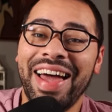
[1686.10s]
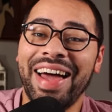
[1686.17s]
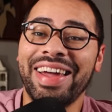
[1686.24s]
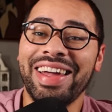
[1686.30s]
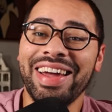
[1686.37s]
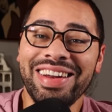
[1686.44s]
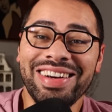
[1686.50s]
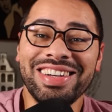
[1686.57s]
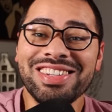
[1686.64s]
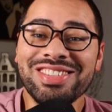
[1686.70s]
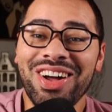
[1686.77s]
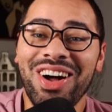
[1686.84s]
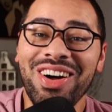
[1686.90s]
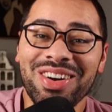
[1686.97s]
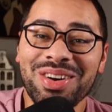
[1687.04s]
Again,
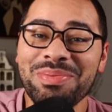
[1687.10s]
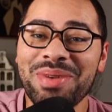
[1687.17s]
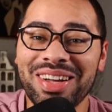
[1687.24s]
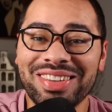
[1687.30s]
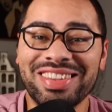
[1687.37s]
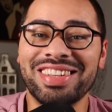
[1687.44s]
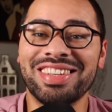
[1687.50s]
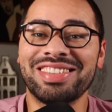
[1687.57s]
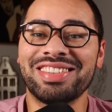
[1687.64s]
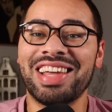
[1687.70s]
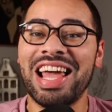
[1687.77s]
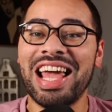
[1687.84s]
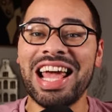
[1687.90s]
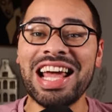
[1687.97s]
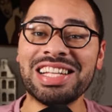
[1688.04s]
he's on about this.
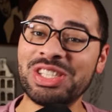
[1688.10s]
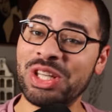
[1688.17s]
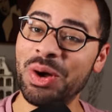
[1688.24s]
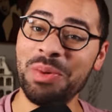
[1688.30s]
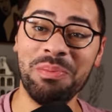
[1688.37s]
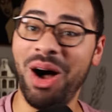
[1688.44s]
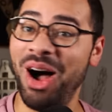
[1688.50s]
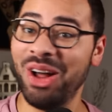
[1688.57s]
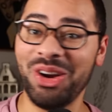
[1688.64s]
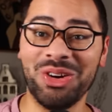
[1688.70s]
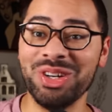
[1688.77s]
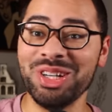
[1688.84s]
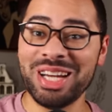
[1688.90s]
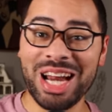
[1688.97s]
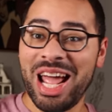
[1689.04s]
It's a
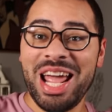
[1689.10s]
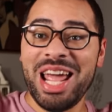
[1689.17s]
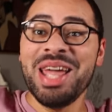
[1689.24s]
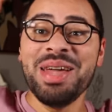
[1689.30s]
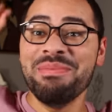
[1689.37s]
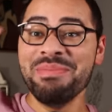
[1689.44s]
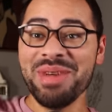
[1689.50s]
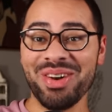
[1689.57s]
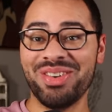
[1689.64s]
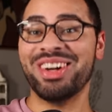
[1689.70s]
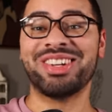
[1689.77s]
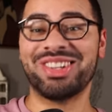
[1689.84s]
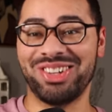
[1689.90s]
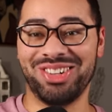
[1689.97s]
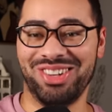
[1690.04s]
modern-day
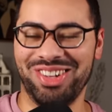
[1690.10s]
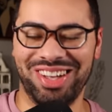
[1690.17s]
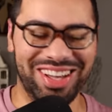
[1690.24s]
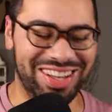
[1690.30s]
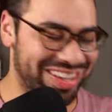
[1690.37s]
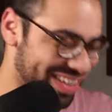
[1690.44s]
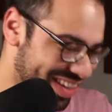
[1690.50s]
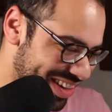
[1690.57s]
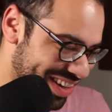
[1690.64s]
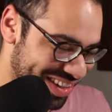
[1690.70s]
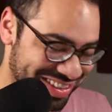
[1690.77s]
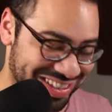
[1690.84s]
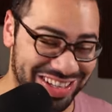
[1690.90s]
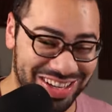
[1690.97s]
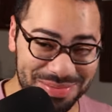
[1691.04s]
miracle.
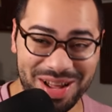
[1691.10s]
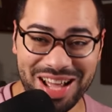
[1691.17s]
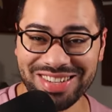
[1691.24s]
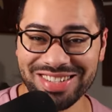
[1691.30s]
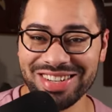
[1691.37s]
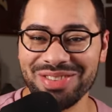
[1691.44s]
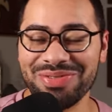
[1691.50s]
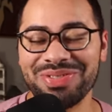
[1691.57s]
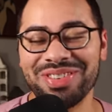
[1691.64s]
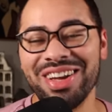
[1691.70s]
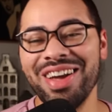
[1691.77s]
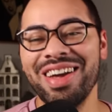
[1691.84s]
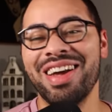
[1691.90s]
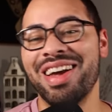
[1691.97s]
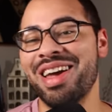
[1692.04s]
It's like, imagine
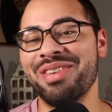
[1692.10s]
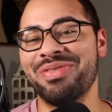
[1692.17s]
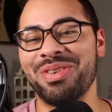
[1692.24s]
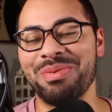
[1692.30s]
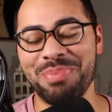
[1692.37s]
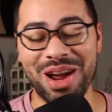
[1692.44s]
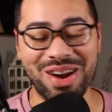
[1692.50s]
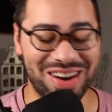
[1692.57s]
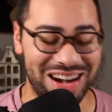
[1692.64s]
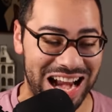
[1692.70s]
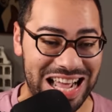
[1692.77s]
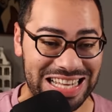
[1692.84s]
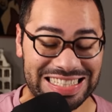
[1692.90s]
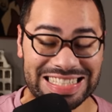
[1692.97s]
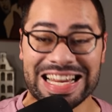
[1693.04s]
if a
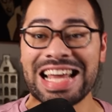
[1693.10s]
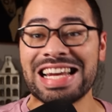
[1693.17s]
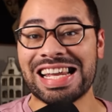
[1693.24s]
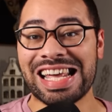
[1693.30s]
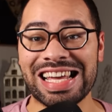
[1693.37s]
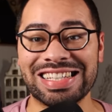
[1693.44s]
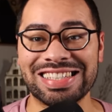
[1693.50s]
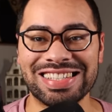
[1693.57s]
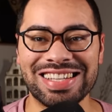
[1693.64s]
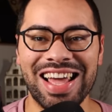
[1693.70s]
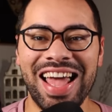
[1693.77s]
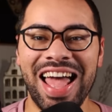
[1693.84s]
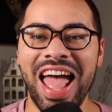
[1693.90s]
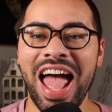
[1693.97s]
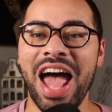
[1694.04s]
parent has 10 kids
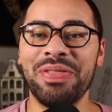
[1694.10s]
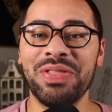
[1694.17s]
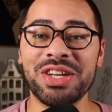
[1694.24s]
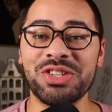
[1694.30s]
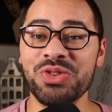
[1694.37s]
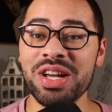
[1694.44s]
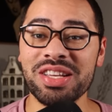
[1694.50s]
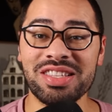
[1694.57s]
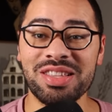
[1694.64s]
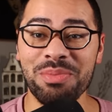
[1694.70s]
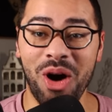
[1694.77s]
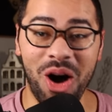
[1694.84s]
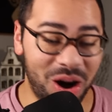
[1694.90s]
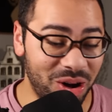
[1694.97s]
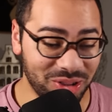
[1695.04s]
and they dress
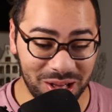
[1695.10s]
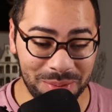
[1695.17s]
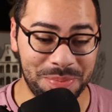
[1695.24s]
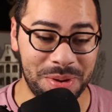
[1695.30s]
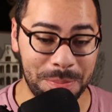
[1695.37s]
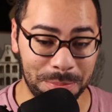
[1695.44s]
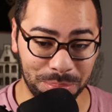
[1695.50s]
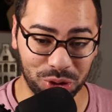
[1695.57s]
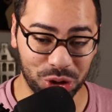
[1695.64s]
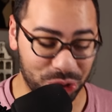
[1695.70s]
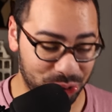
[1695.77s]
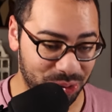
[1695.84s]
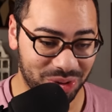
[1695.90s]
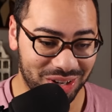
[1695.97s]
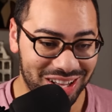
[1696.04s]
them all up in
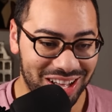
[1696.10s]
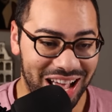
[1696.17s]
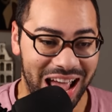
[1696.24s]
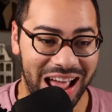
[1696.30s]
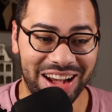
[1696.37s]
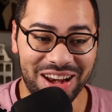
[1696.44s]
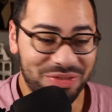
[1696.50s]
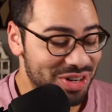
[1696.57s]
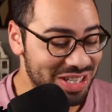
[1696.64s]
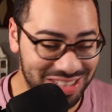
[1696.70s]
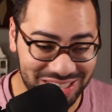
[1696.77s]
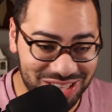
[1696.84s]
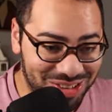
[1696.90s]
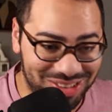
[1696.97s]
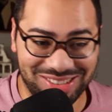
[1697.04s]
blue. And every
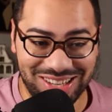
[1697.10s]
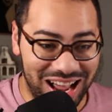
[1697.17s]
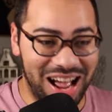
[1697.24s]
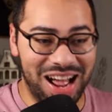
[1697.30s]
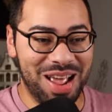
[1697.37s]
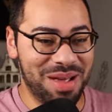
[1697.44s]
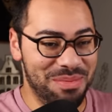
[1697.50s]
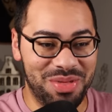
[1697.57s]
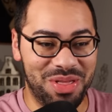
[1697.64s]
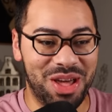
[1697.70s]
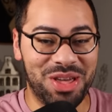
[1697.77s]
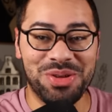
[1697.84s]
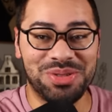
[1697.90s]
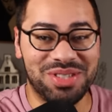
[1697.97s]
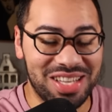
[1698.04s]
single time
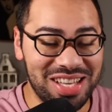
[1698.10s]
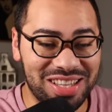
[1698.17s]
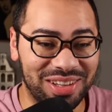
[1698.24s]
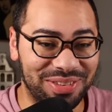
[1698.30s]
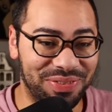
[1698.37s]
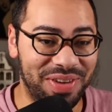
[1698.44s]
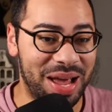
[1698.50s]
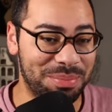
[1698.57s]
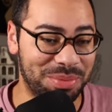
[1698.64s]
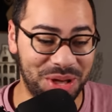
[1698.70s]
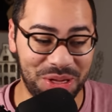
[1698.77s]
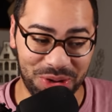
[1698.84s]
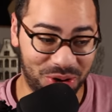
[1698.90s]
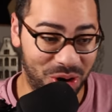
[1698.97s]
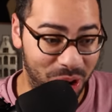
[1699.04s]
that you see this
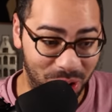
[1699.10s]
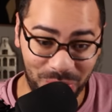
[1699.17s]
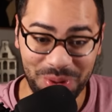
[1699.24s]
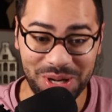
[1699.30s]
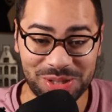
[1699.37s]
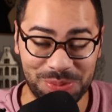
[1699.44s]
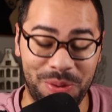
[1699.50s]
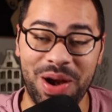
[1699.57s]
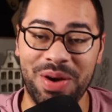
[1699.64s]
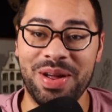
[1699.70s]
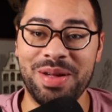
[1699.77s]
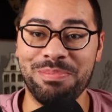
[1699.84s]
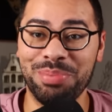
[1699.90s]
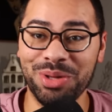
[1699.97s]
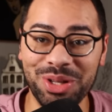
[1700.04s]
family, they're always
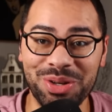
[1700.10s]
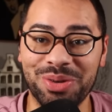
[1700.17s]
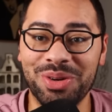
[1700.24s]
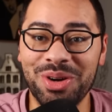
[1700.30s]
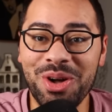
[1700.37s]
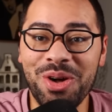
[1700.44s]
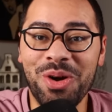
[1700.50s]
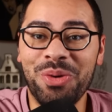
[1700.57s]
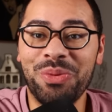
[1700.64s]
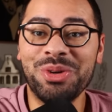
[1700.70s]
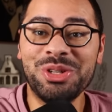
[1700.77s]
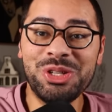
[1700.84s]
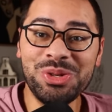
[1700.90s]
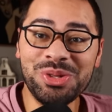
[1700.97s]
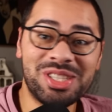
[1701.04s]
wearing blue.
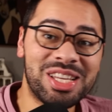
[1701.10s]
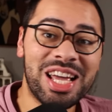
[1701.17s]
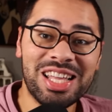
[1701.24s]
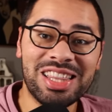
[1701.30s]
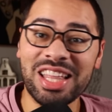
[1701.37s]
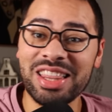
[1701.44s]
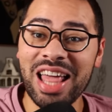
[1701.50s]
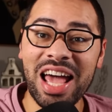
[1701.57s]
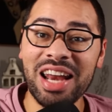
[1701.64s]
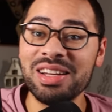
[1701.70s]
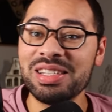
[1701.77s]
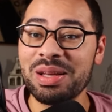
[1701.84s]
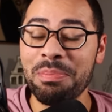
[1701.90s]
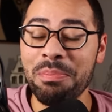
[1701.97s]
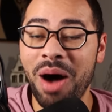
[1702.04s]
Would you say that that
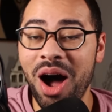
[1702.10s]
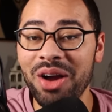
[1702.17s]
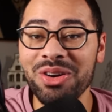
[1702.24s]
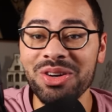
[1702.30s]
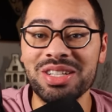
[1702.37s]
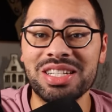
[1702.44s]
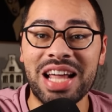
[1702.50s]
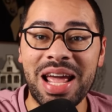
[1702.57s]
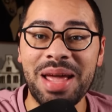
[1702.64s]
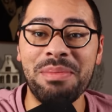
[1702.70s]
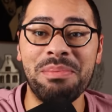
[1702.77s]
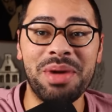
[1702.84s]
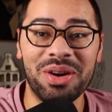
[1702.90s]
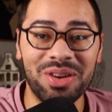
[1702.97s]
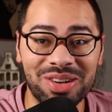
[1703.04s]
is a modern-day
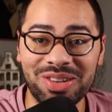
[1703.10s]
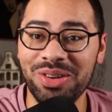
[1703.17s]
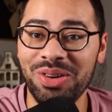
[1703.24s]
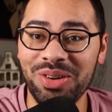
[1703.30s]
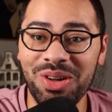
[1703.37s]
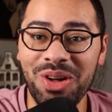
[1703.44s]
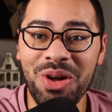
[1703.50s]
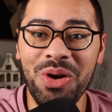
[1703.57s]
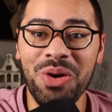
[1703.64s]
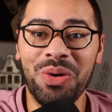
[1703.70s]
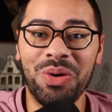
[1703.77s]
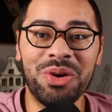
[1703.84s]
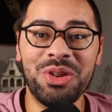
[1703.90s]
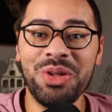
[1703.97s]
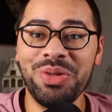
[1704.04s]
miracle?
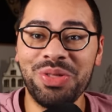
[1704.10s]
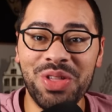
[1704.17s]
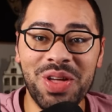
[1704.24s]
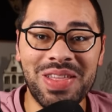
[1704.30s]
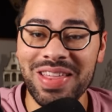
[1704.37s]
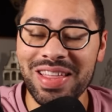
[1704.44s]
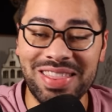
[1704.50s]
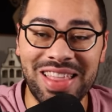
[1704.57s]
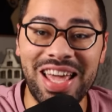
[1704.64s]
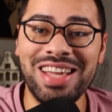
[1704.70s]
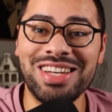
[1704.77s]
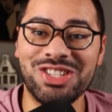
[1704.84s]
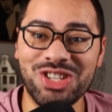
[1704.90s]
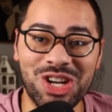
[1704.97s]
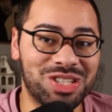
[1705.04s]
Or do you think that
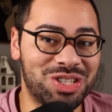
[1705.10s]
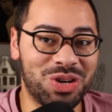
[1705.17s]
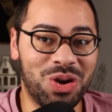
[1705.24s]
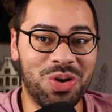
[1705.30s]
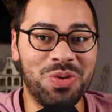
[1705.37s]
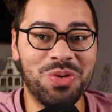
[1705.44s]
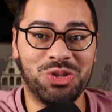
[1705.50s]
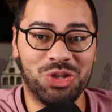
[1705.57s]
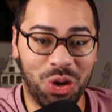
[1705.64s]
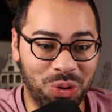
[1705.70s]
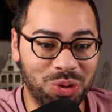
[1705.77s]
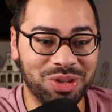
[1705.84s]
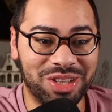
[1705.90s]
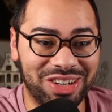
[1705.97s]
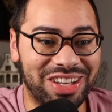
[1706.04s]
they just
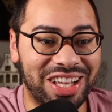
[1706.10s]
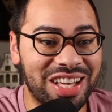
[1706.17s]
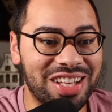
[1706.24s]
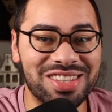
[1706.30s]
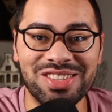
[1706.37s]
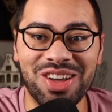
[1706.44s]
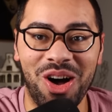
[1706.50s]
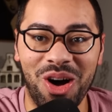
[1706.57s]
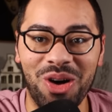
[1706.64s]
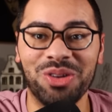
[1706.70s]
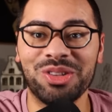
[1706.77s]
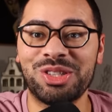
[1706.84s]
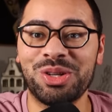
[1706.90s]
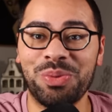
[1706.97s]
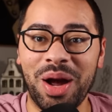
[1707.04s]
told their kids
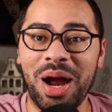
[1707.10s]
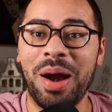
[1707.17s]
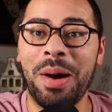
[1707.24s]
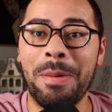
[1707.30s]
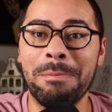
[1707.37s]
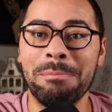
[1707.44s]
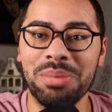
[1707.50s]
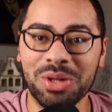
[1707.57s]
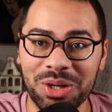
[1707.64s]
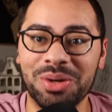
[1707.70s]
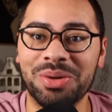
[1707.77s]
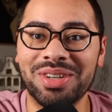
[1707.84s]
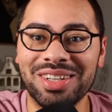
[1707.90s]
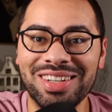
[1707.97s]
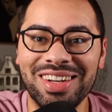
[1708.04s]
all to wear
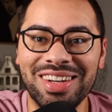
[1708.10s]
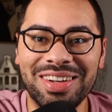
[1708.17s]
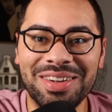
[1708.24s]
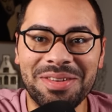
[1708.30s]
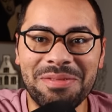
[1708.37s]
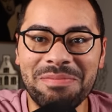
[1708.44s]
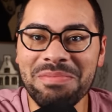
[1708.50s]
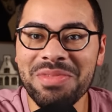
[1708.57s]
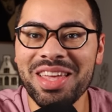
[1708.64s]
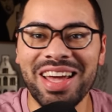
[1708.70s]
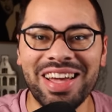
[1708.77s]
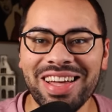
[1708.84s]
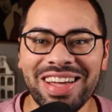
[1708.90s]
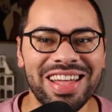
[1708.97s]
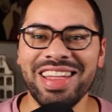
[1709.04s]
blue?
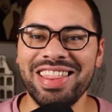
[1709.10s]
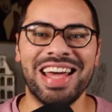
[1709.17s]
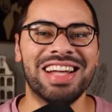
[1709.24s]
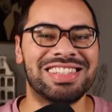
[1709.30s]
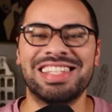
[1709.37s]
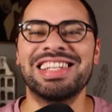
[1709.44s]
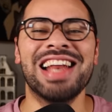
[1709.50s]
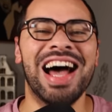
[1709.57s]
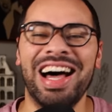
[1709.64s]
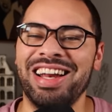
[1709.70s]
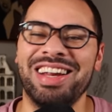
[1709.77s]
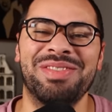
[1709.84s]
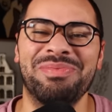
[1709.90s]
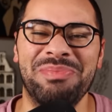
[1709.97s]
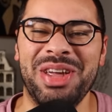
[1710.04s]
That's
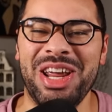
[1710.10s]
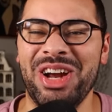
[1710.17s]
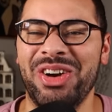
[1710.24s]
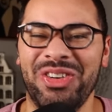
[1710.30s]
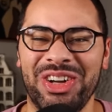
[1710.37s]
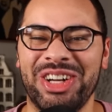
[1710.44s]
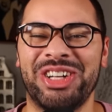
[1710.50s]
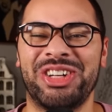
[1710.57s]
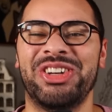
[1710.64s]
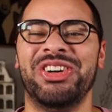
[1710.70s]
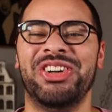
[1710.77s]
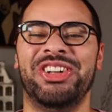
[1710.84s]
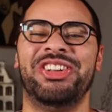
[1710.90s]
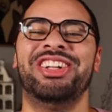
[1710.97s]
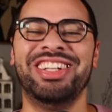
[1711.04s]
not a
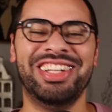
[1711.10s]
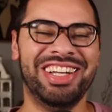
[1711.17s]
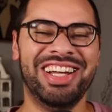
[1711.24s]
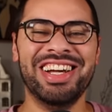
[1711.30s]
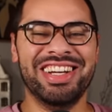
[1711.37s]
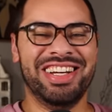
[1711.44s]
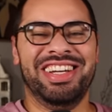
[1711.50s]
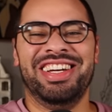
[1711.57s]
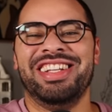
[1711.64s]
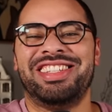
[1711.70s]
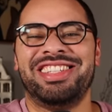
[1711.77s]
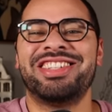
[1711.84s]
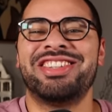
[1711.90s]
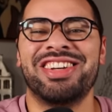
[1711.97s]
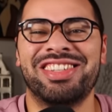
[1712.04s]
miracle.
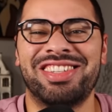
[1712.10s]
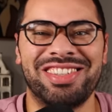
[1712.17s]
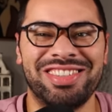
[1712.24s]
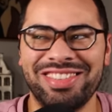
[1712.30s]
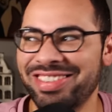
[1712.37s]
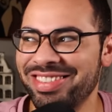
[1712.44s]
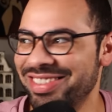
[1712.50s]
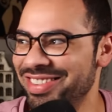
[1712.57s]
It's just